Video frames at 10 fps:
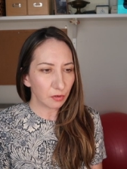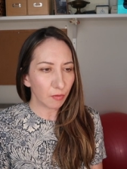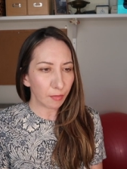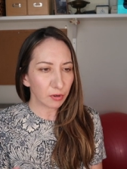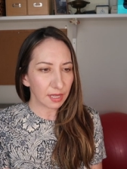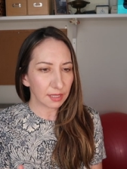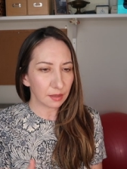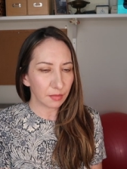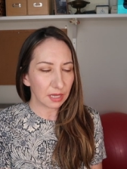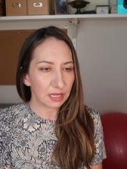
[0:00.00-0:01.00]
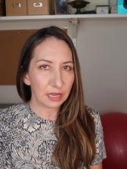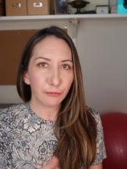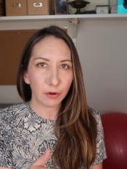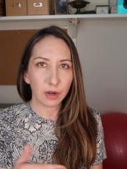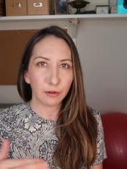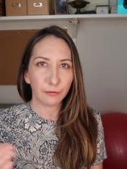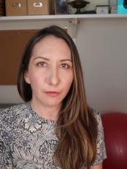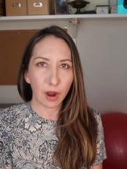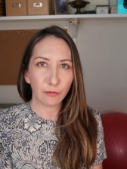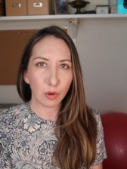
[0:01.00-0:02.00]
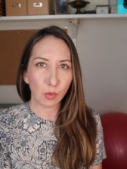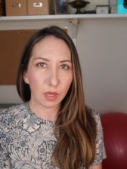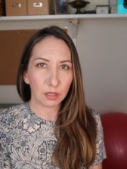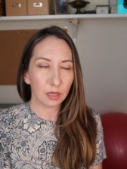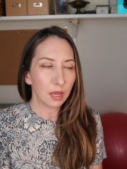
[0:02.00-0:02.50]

to represent something different for everyone.